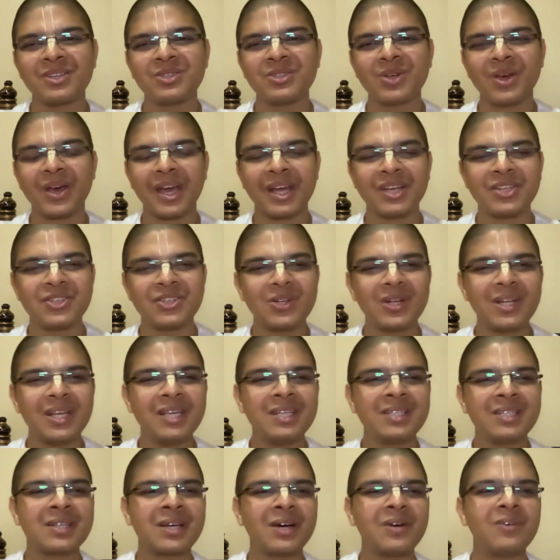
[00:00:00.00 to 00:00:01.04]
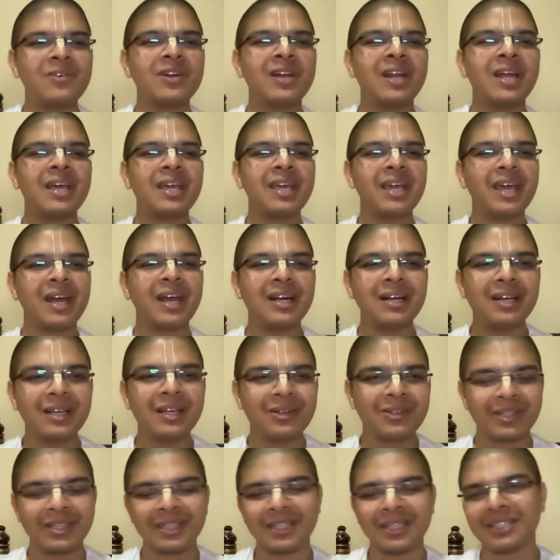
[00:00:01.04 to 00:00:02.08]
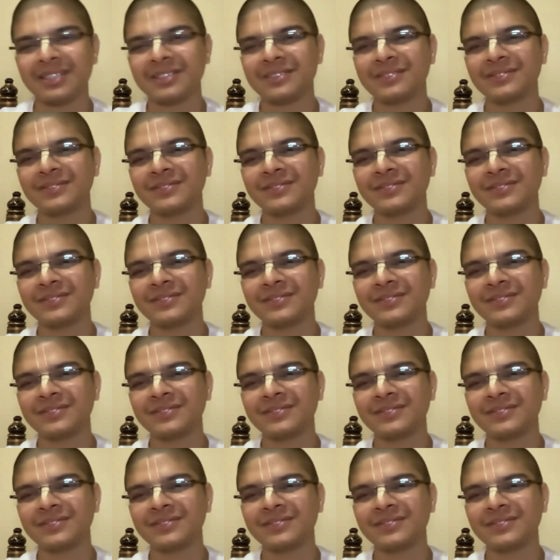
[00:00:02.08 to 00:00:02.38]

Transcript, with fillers: so actually he served like an elder only